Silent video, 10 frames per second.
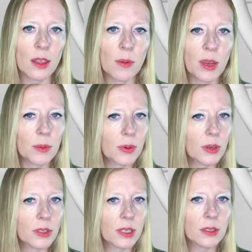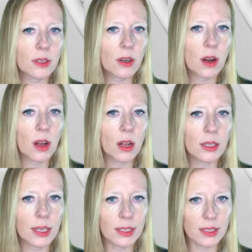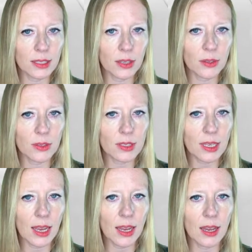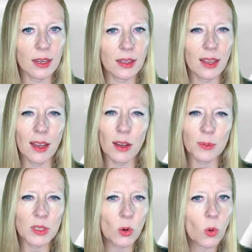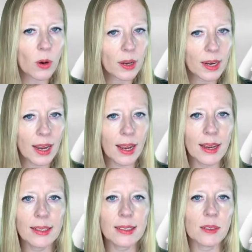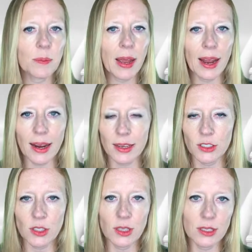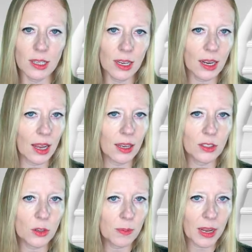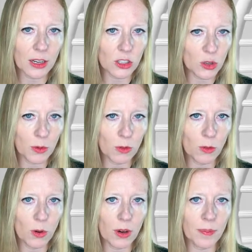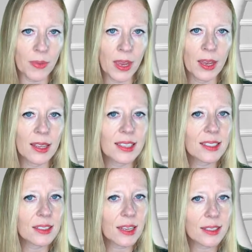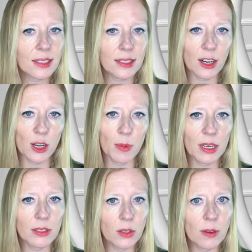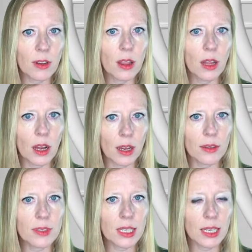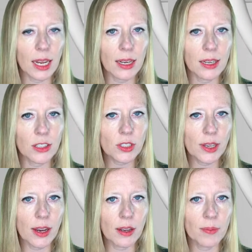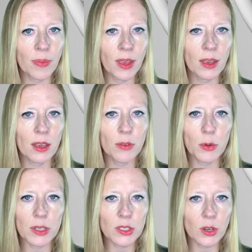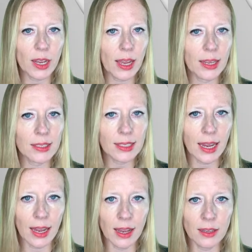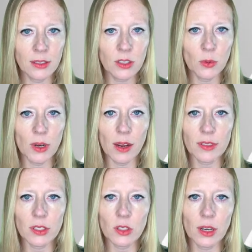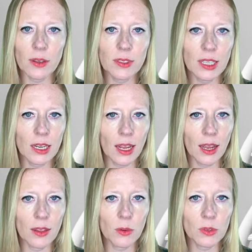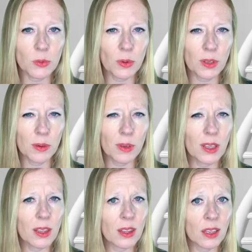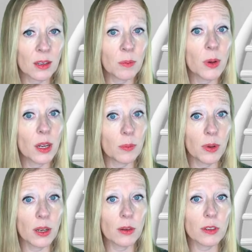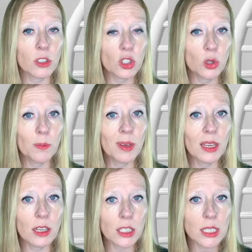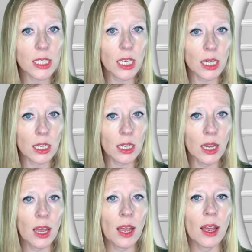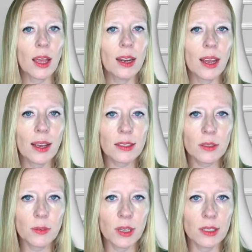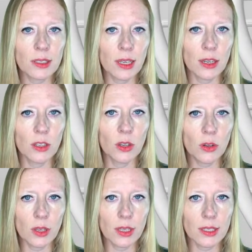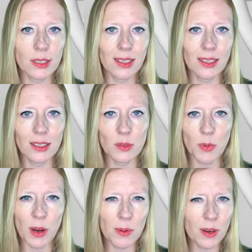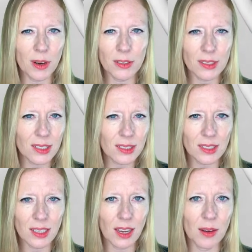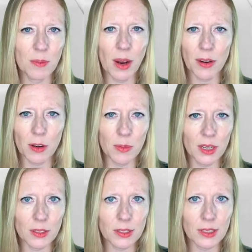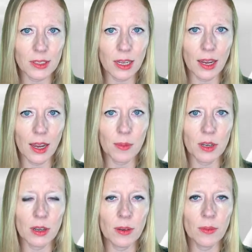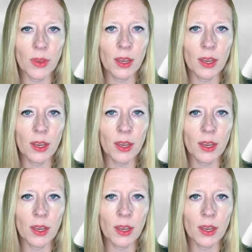The main proteins are called histones, and they help to organize and package the DNA into a manageable form. This is necessary because you have a lot of DNA in cell. If you were to string it end to end, you would have a string of DNA that was really, really thin, but a bit over 2 meters long. And it has to fit inside a nucleus that is probably around 6 to 10 micrometers in diameter.